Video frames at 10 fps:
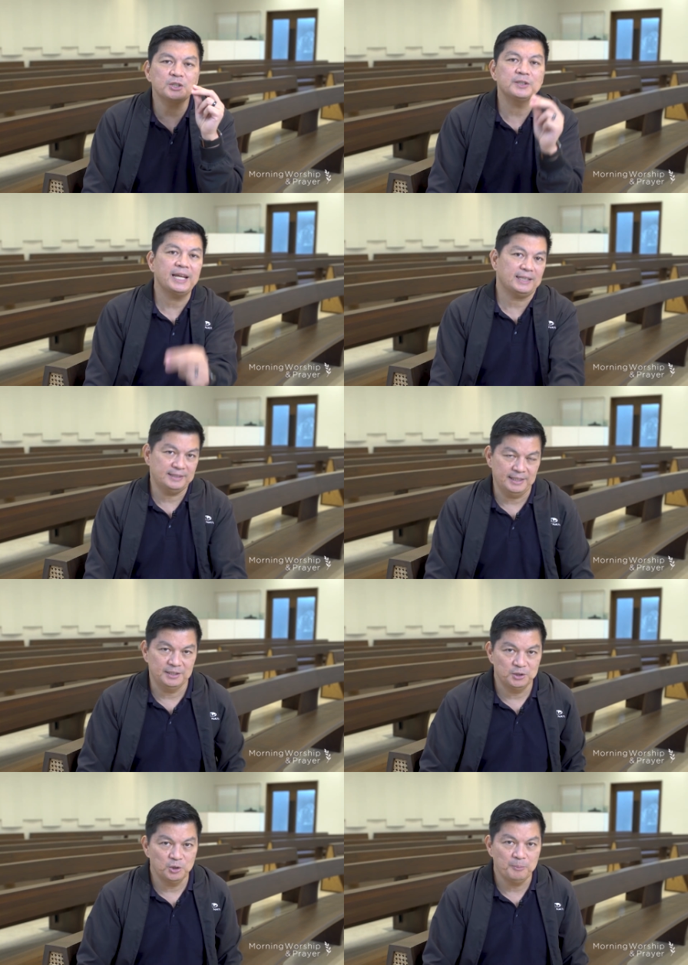
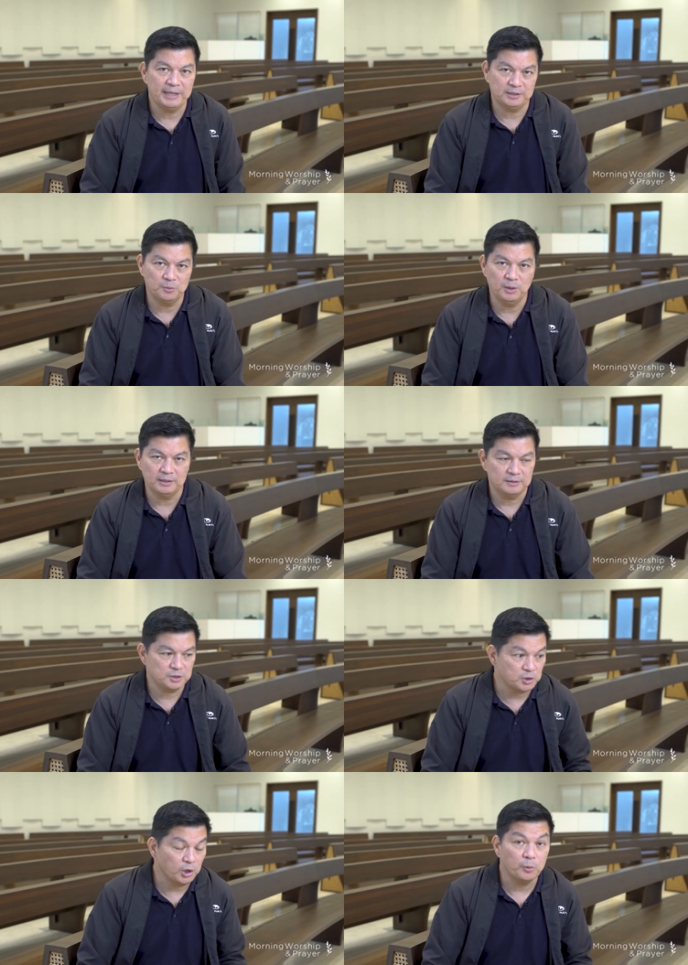connected no matter what
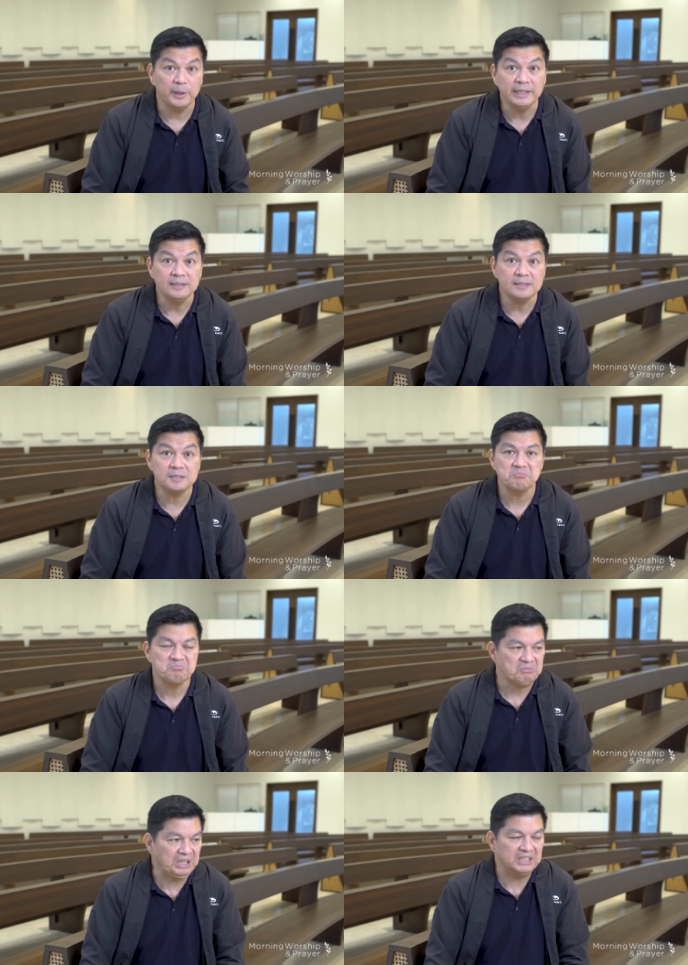strong winds,
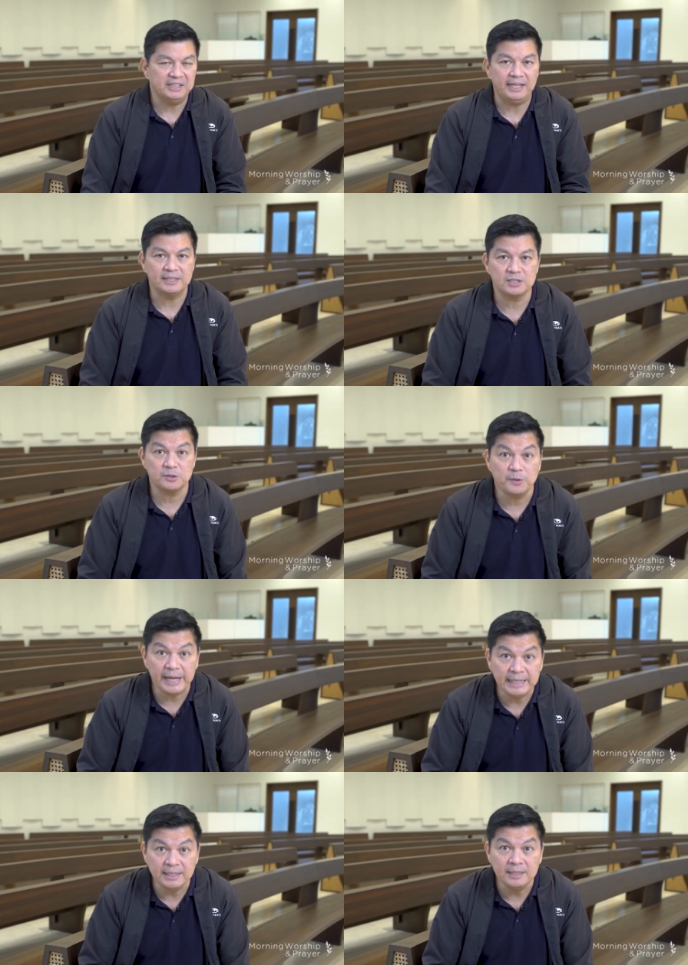intense
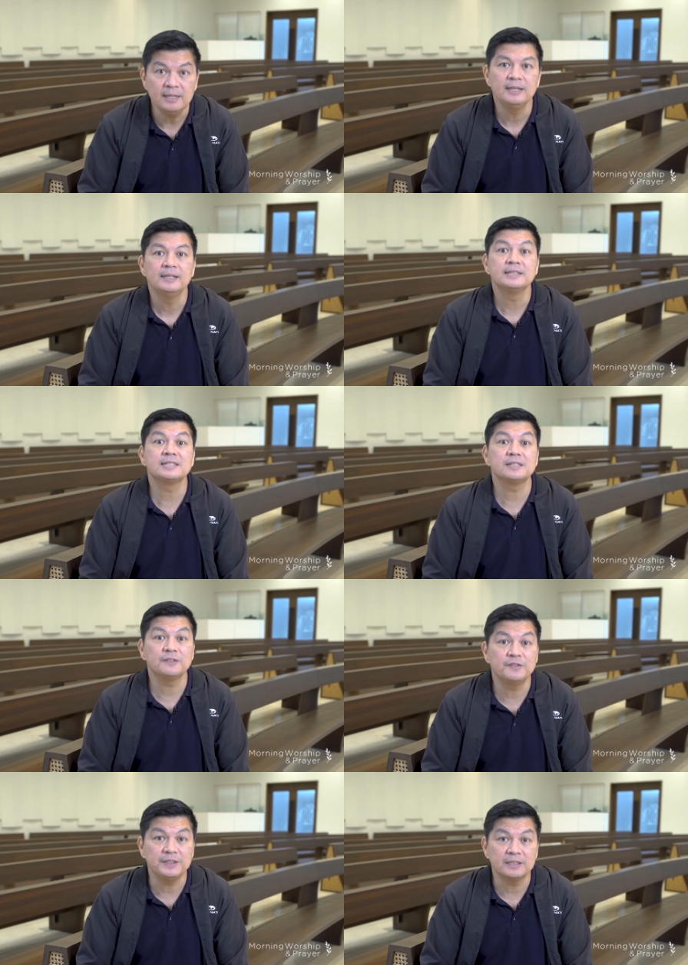rain,
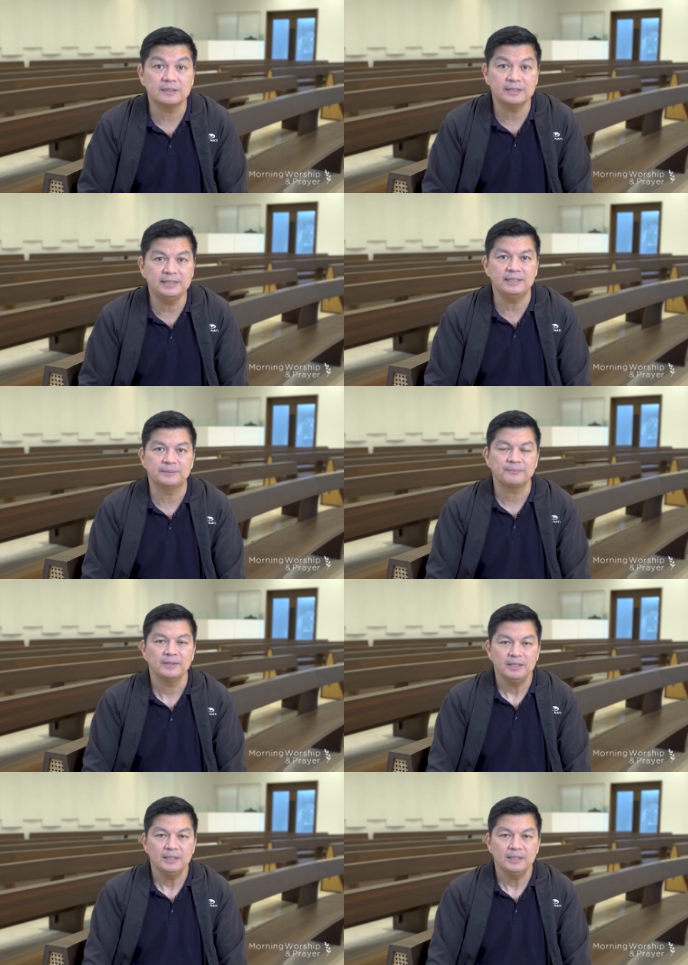severe heat.